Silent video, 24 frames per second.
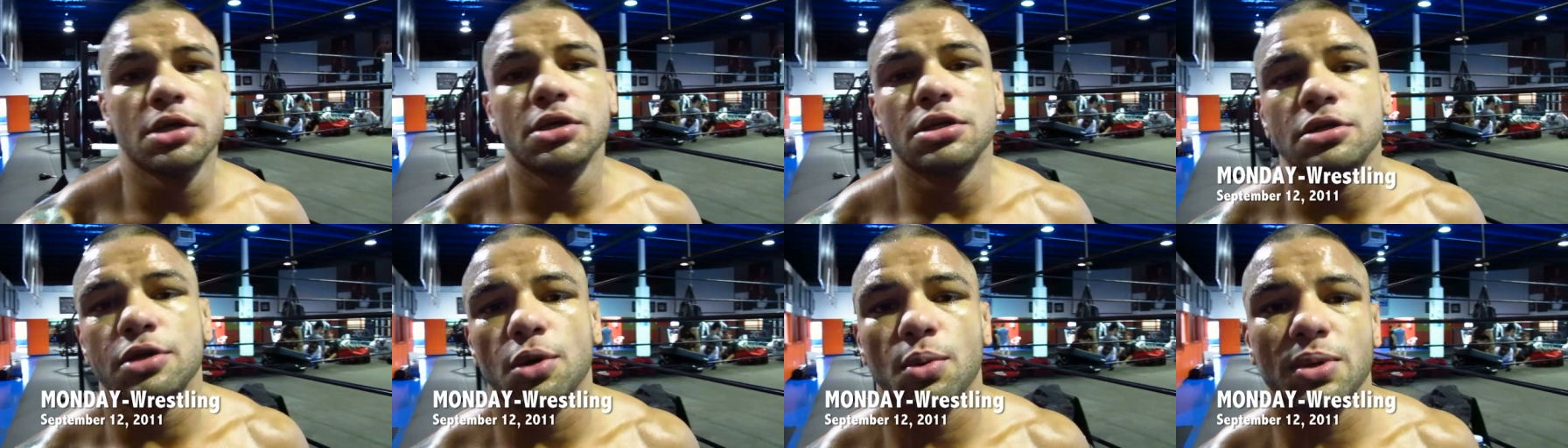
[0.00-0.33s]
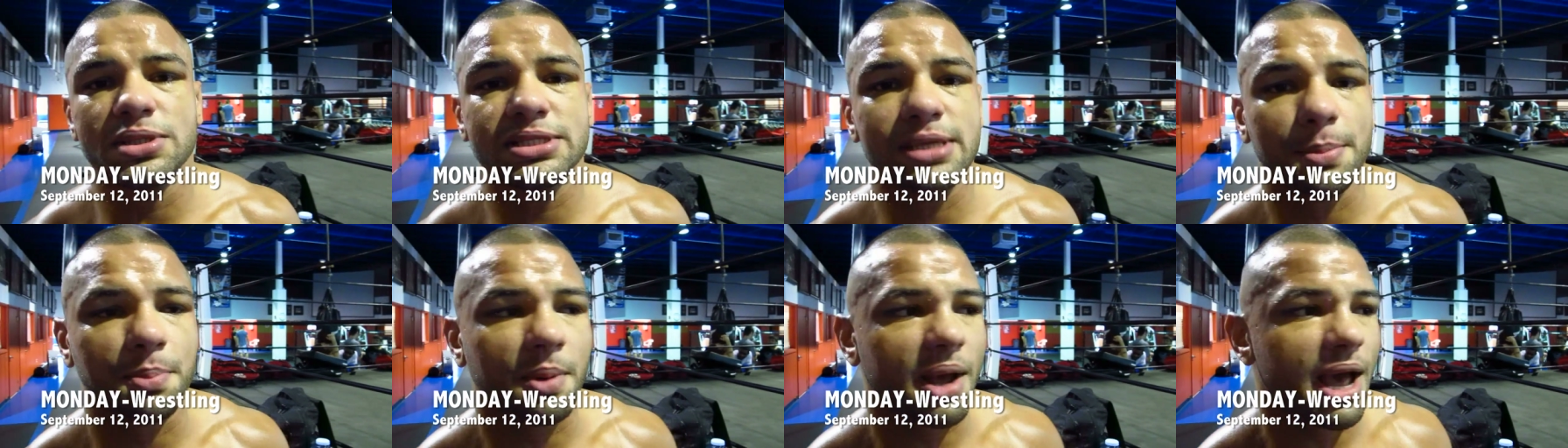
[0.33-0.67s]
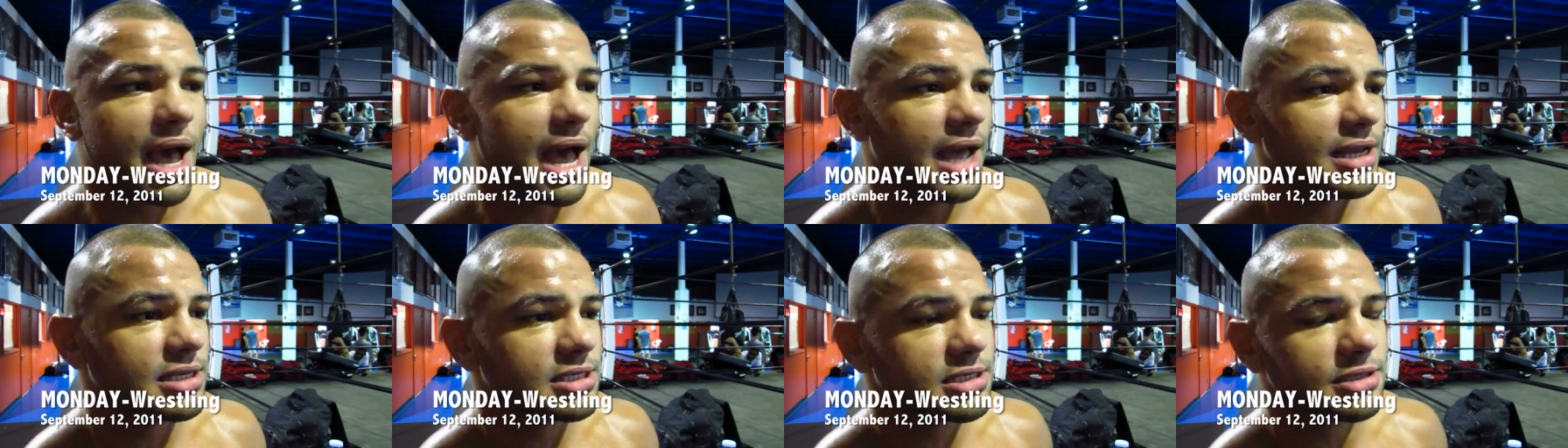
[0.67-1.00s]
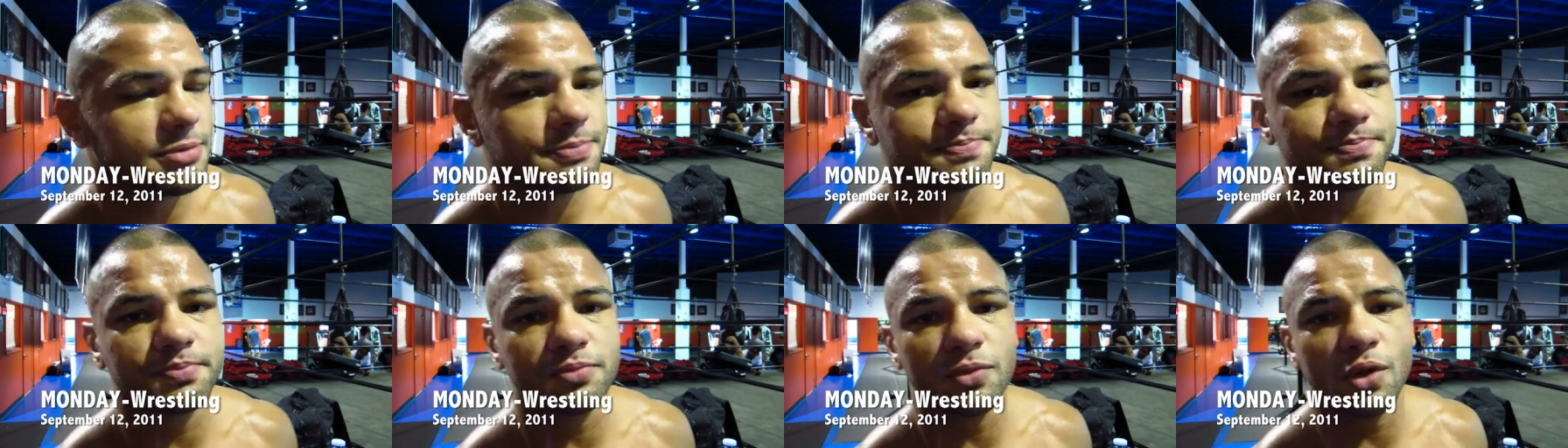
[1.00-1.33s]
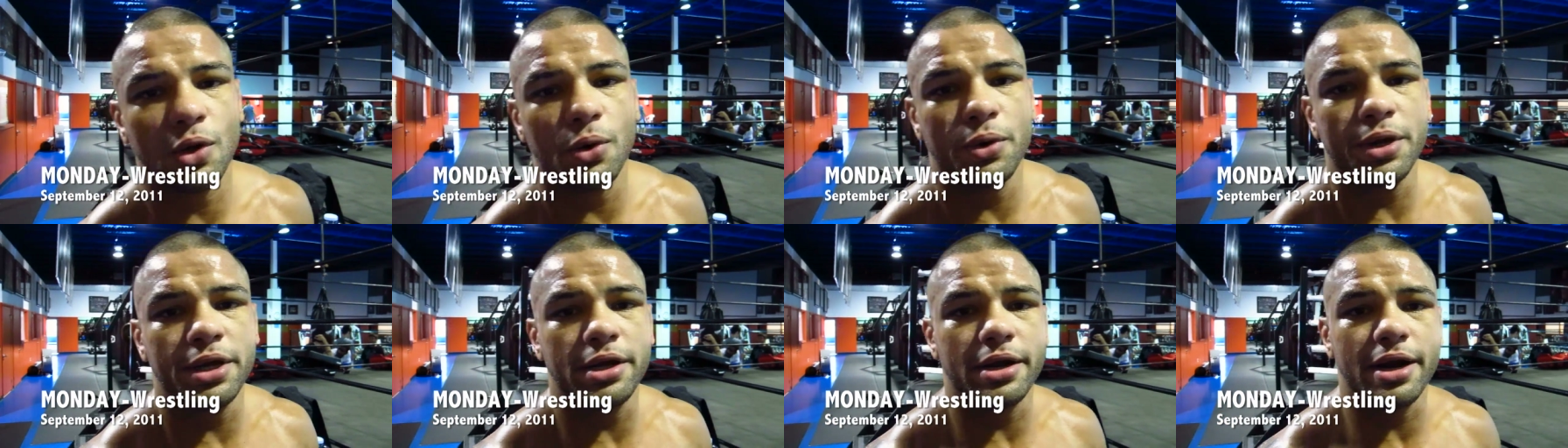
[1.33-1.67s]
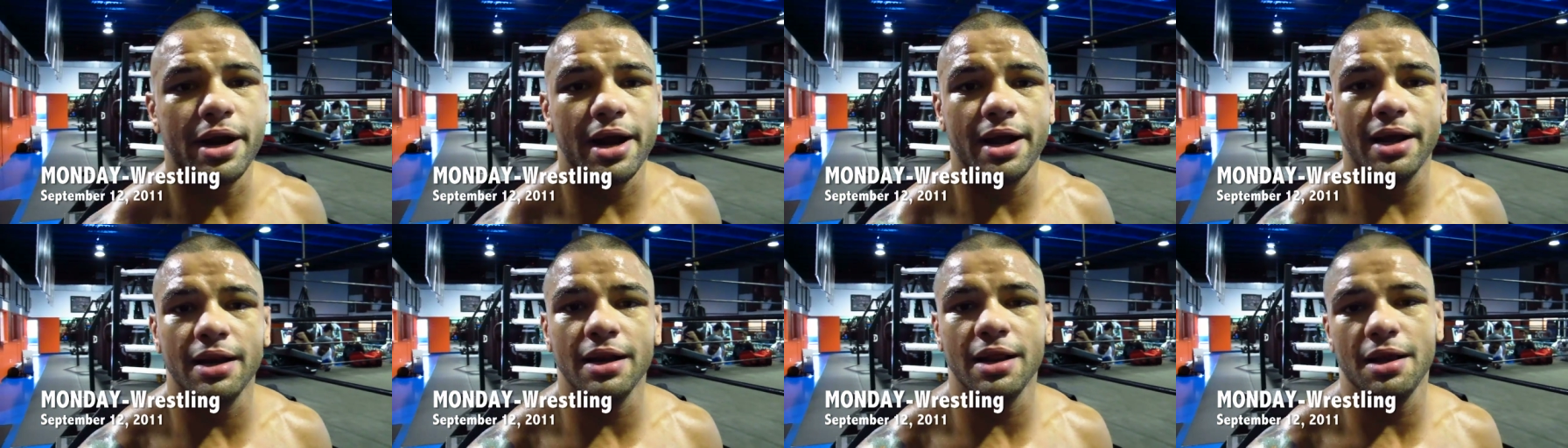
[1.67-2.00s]
So what's up guys? We're here
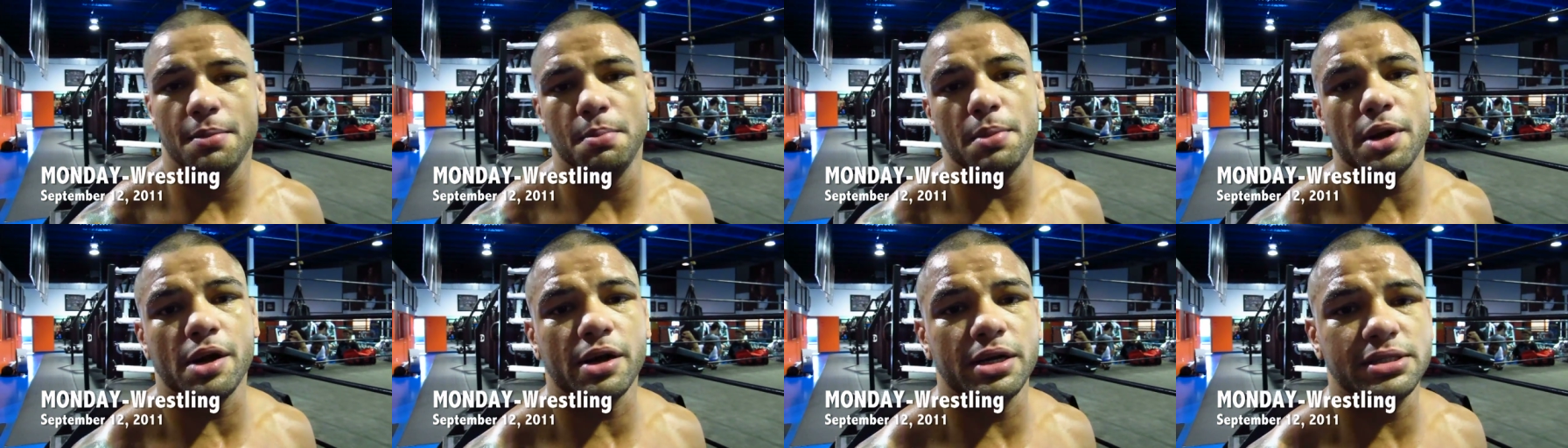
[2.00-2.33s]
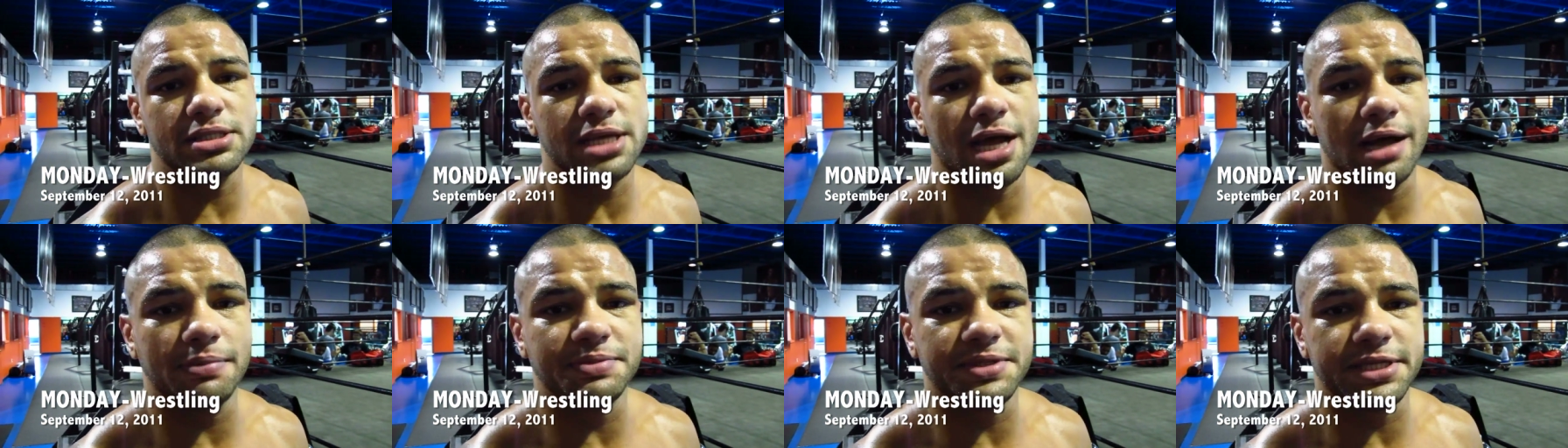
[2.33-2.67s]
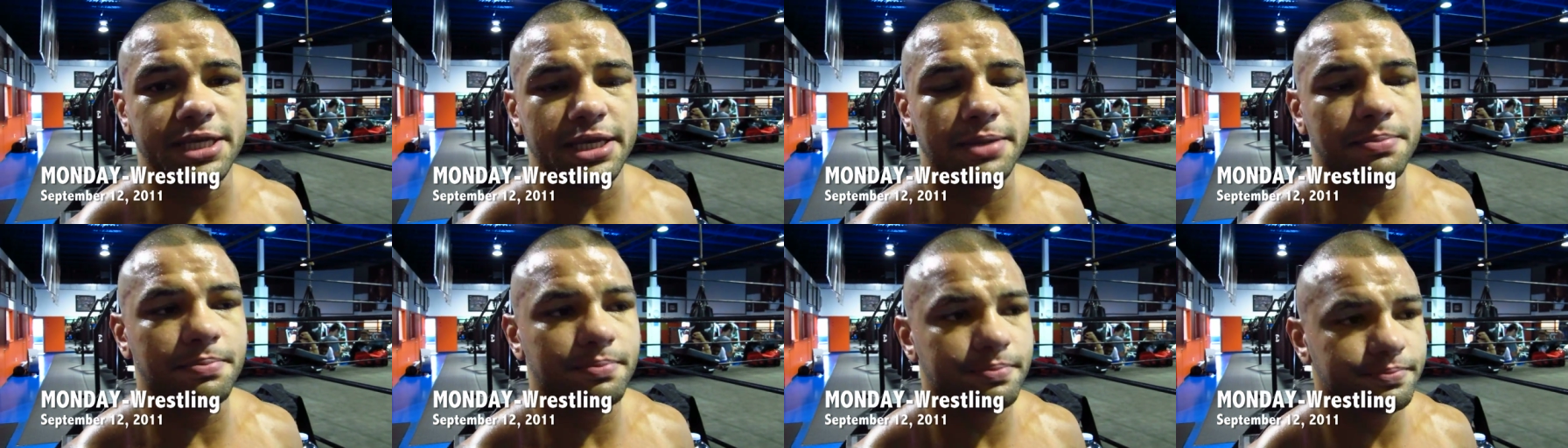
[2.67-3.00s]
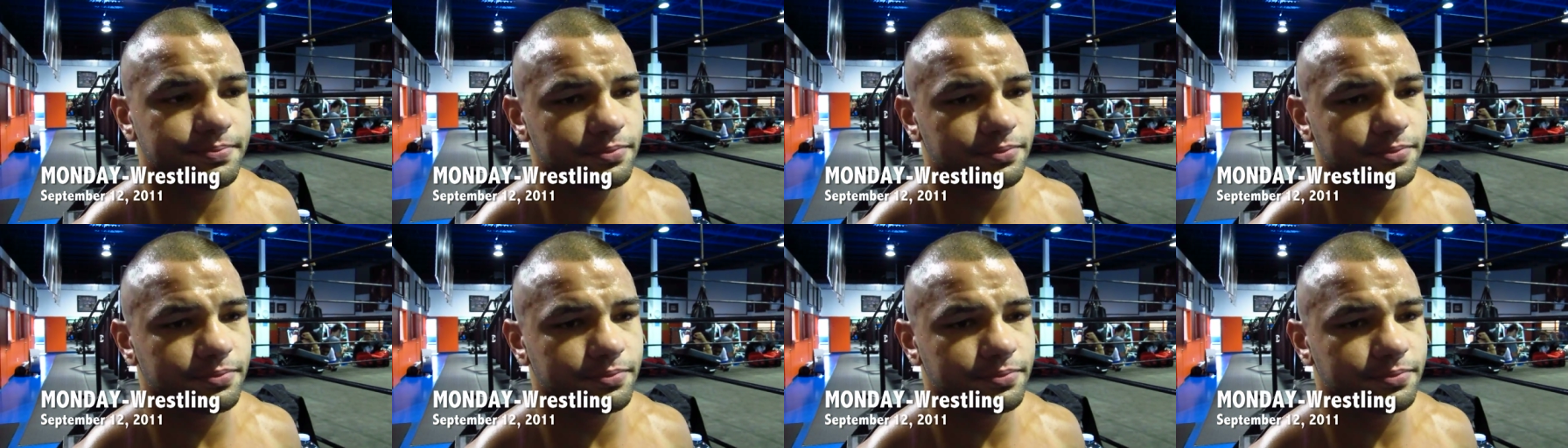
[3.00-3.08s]
at America Top Team,